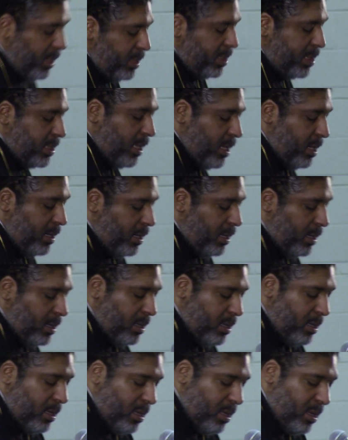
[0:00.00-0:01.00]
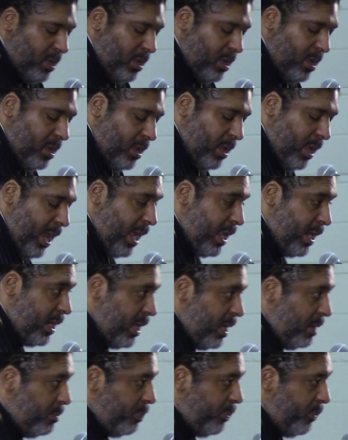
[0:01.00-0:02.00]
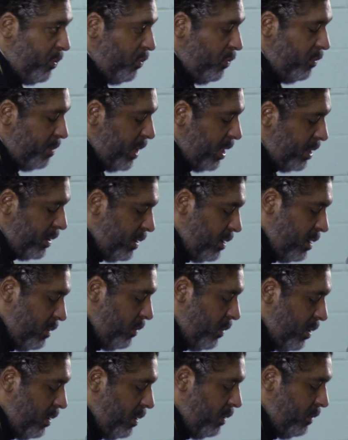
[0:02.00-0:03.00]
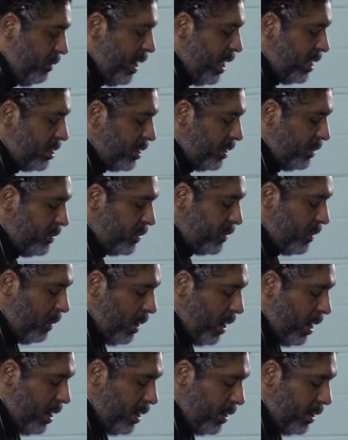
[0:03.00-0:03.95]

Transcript: center and an improvement to the rescue squad.